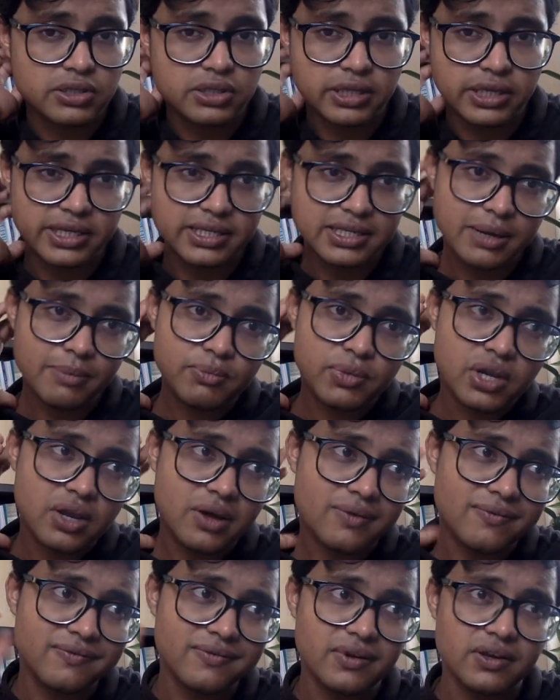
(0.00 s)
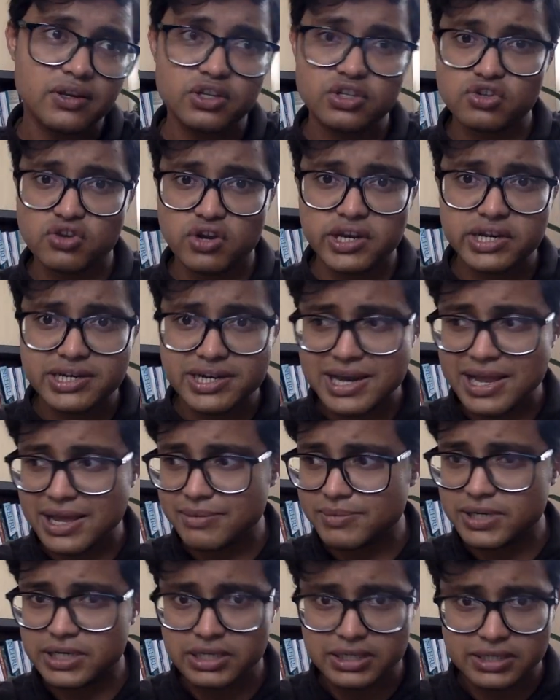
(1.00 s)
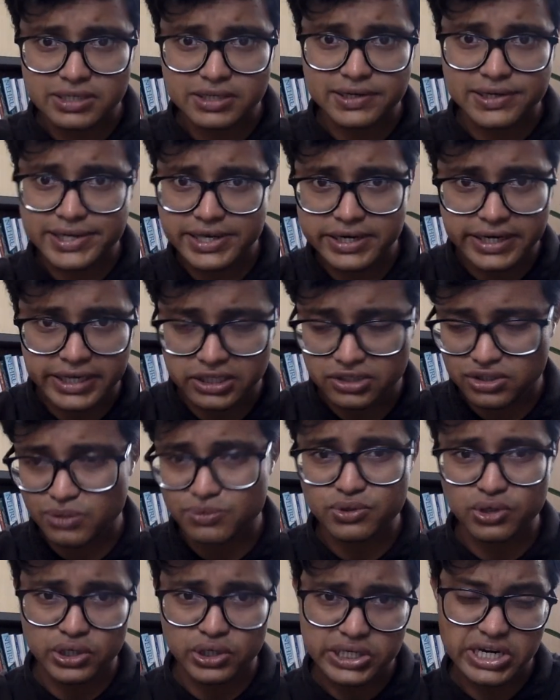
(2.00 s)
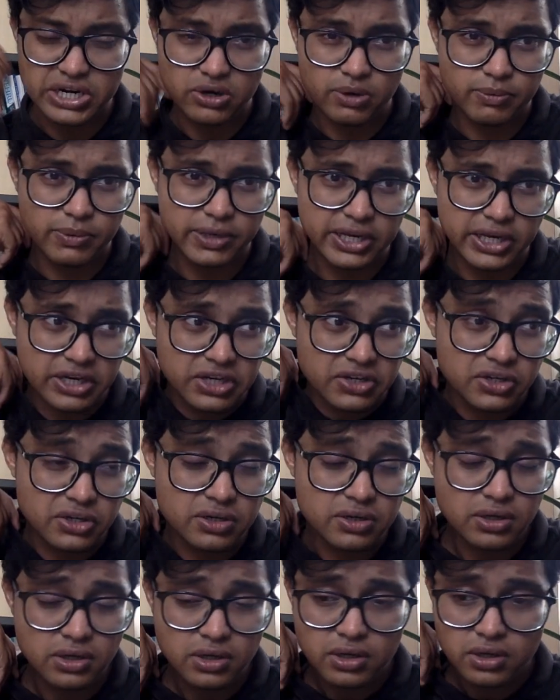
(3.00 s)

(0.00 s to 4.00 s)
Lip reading: example of joint liability is a clear case of solidary obligation,